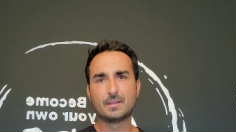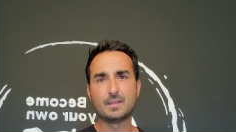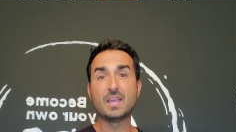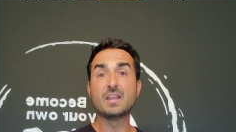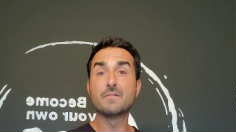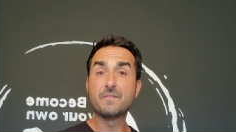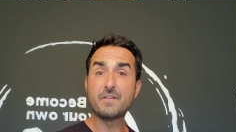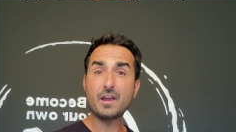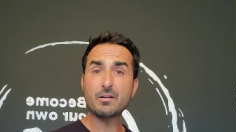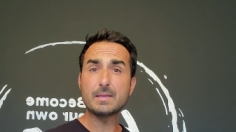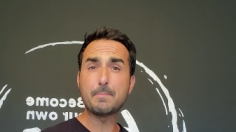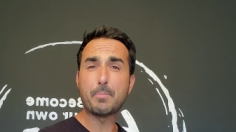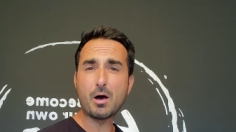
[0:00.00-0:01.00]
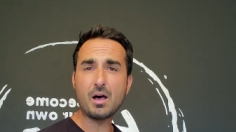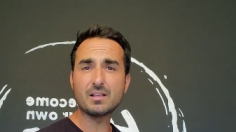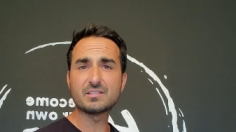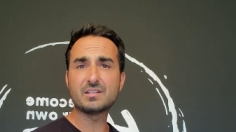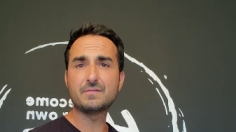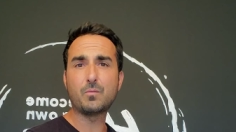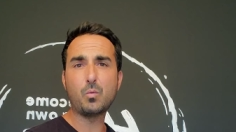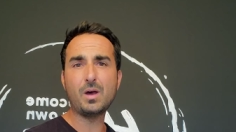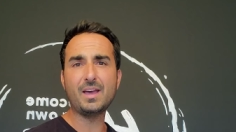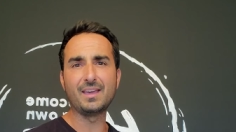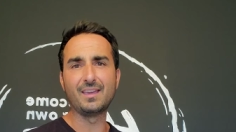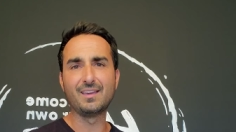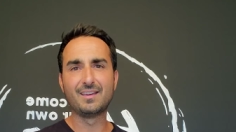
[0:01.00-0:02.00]
in a very positive
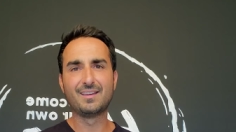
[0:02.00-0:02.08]
way.